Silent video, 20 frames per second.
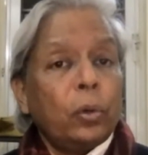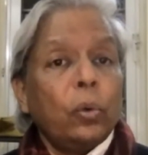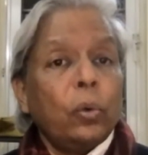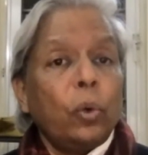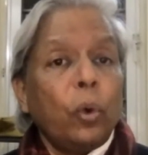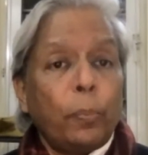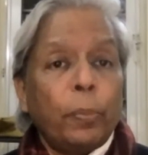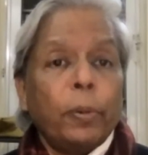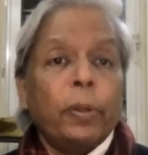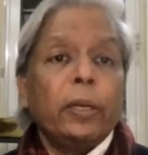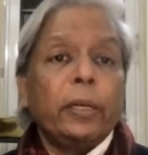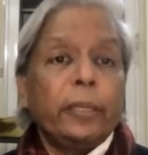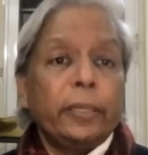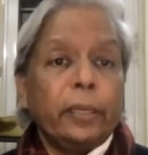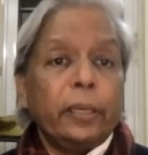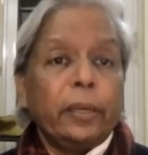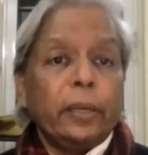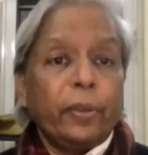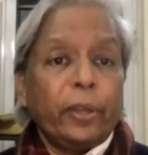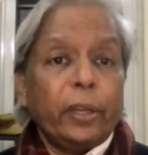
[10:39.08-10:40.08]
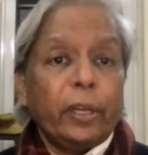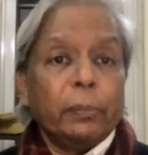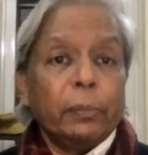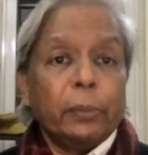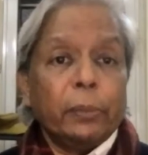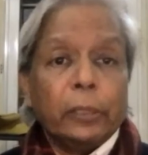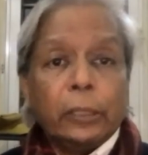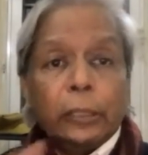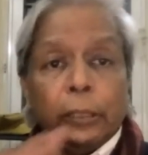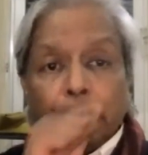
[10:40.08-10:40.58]
openly
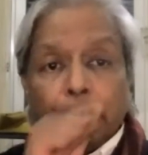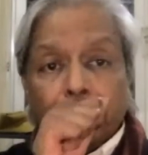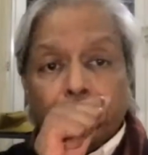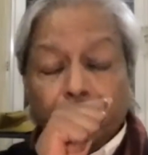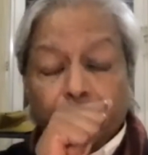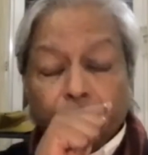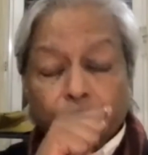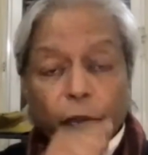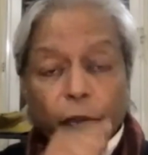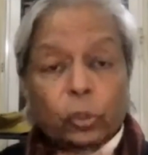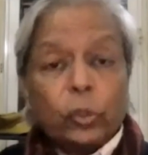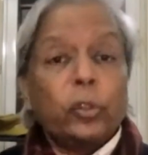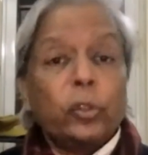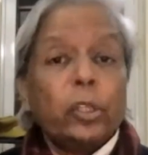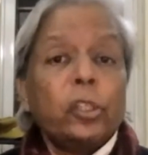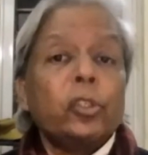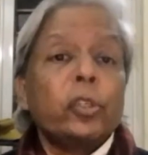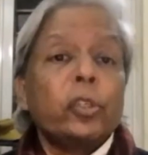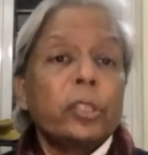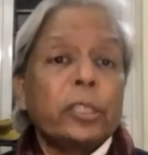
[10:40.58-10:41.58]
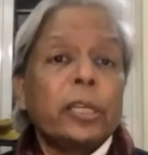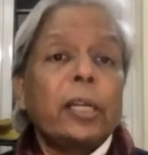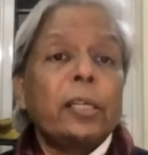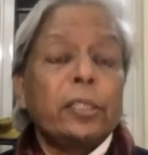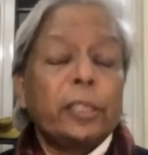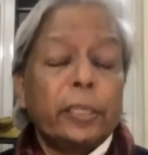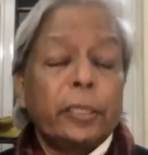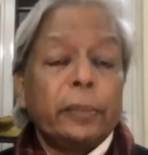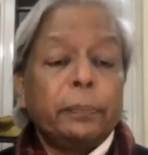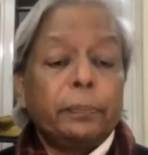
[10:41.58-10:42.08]
available. So this
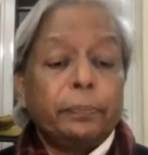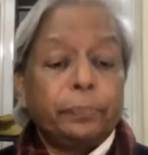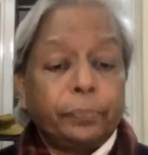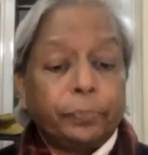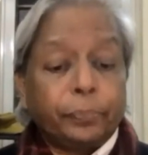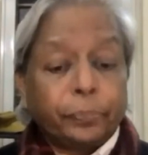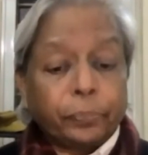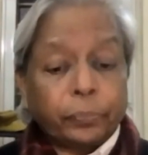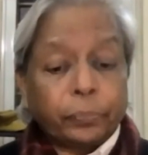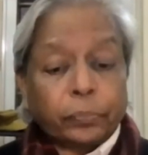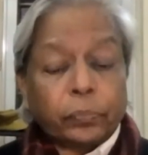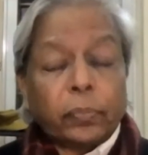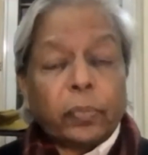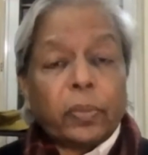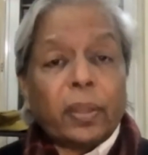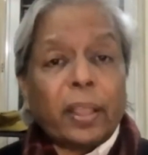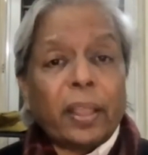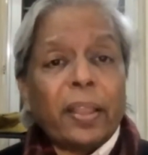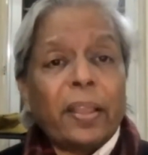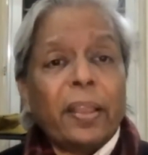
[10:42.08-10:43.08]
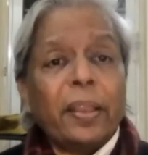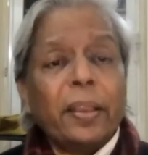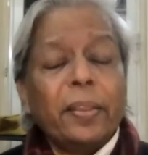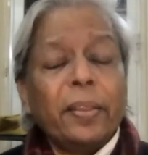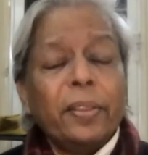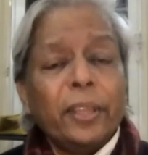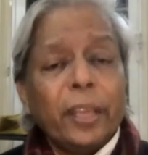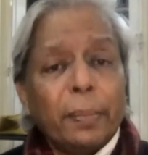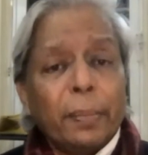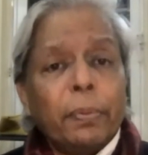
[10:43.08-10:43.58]
resulted
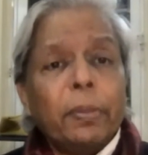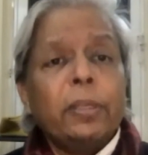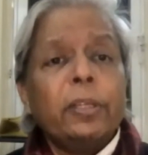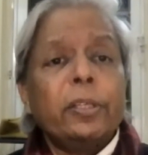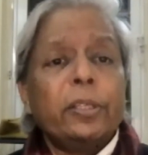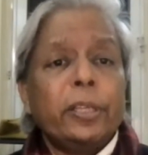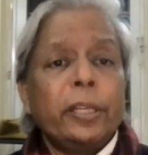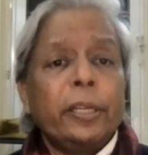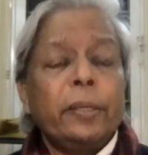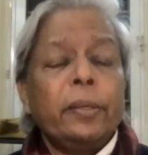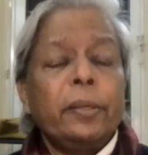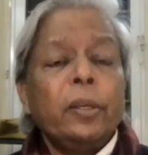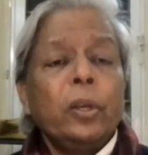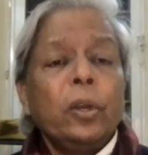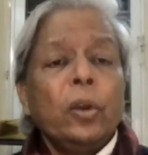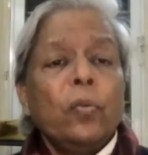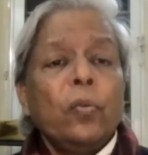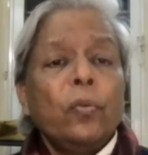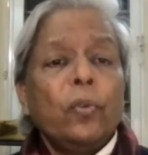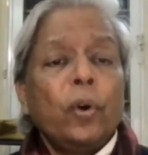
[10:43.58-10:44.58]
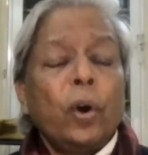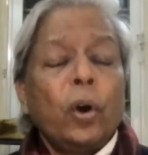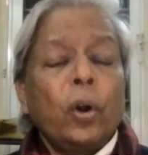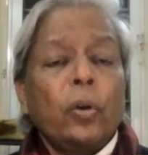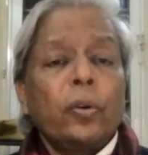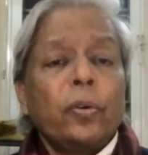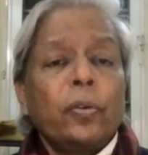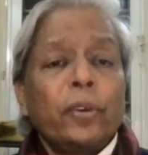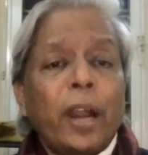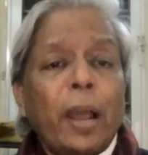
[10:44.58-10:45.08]
in the ability
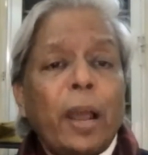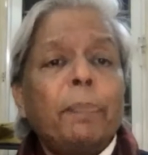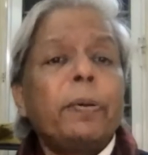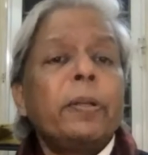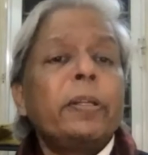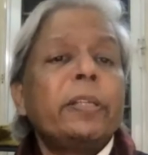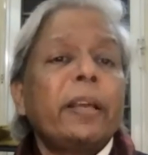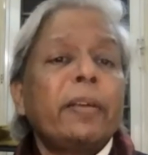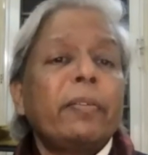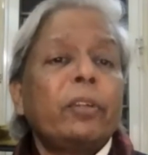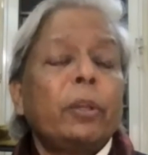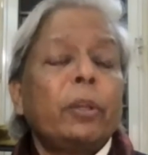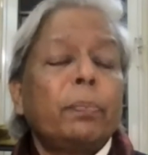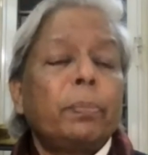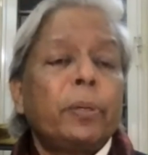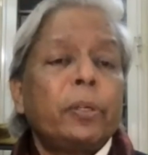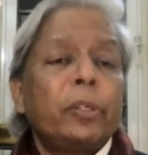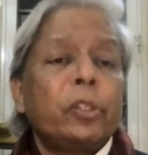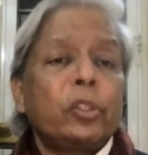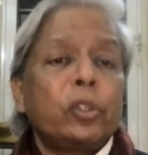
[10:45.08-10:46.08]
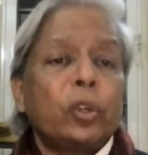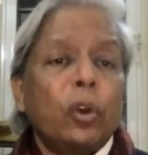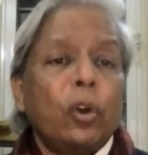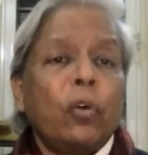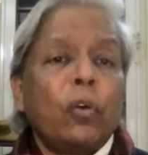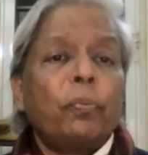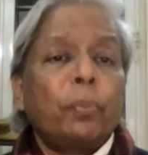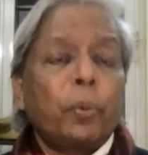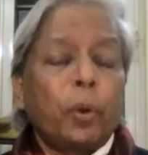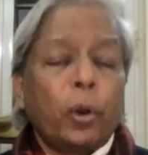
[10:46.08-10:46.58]
for rapid developments
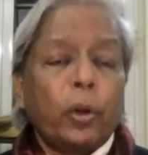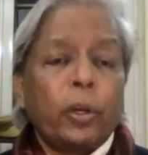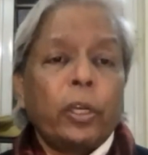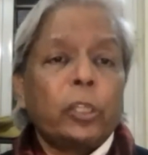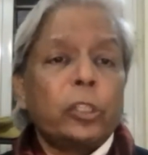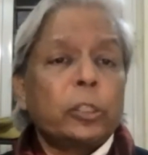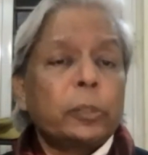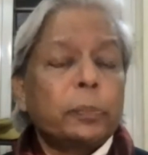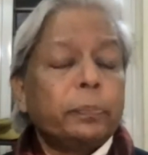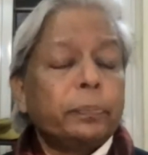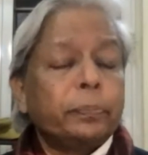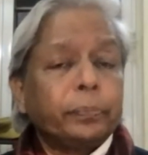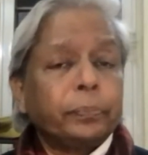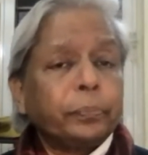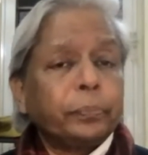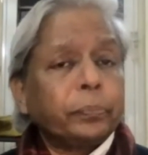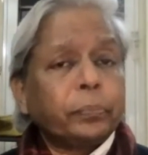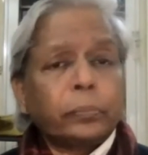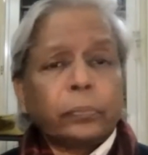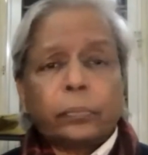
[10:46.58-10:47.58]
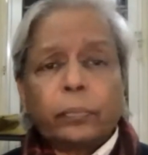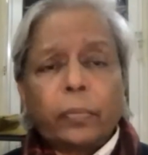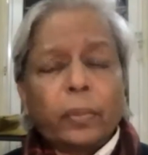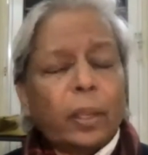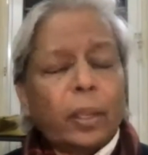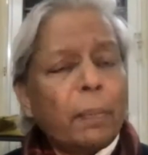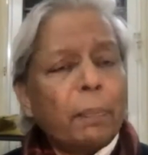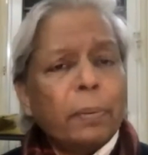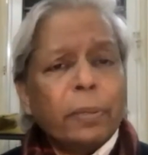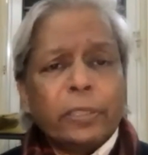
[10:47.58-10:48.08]
of products,
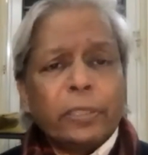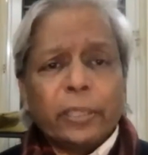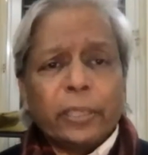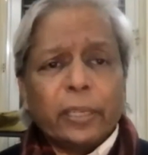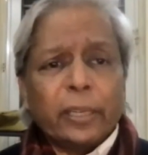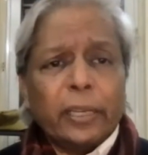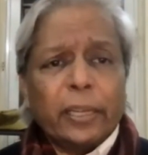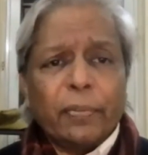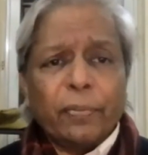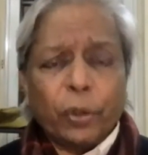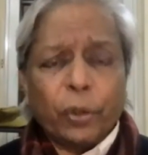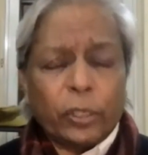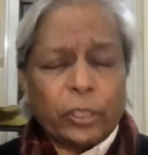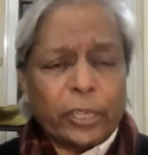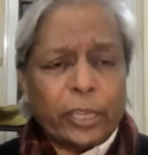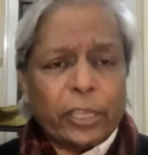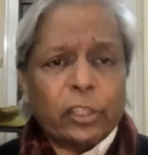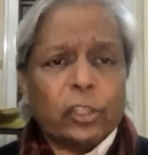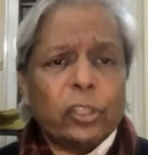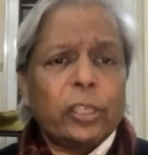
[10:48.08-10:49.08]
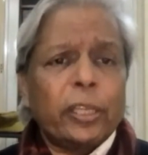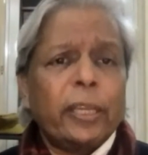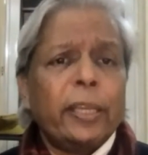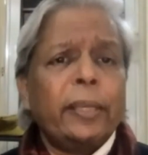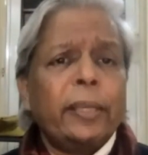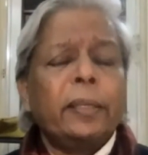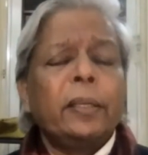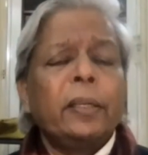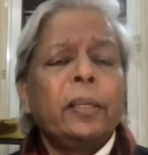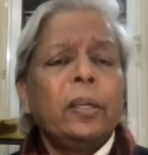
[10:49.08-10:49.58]
particularly for
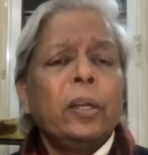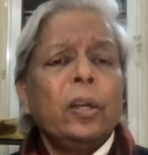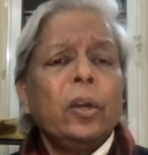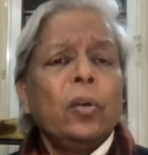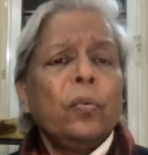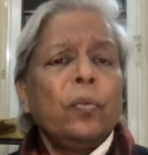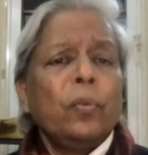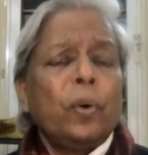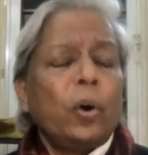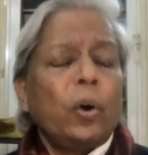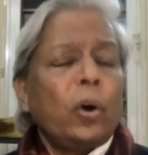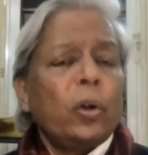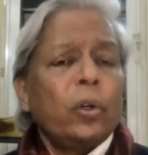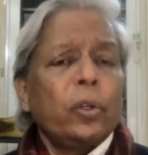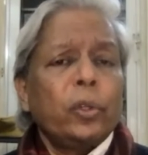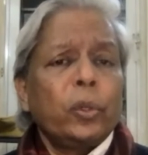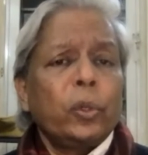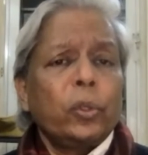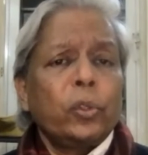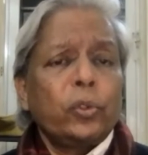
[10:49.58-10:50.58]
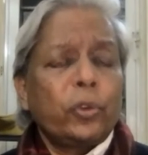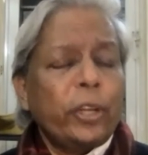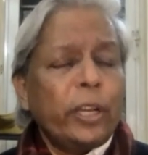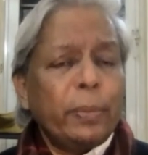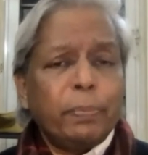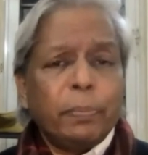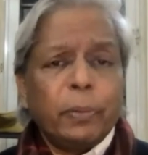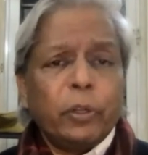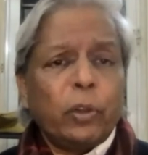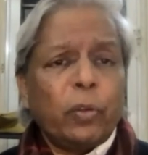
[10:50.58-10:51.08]
testing, for, you know,
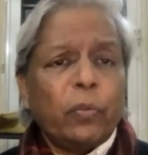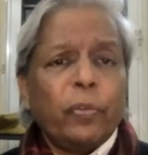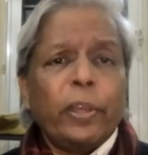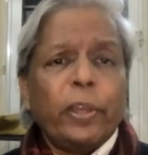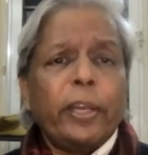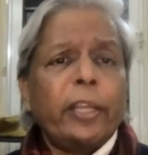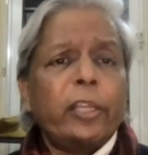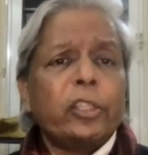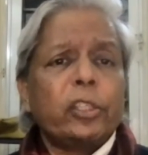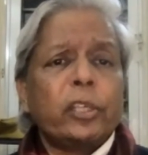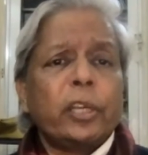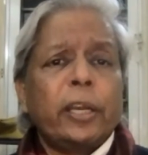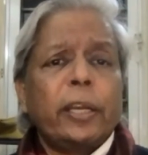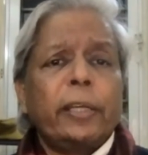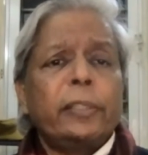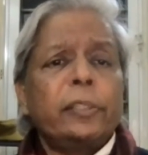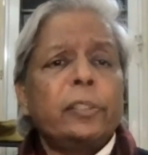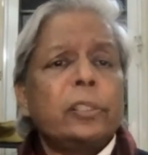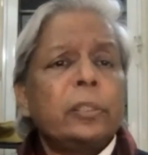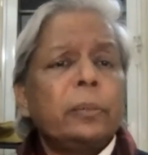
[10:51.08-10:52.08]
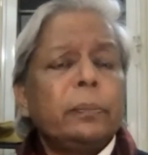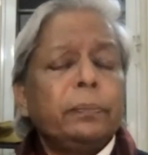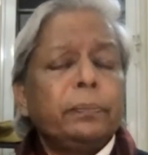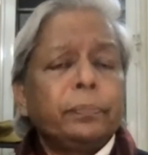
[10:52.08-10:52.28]
treatment of various kinds,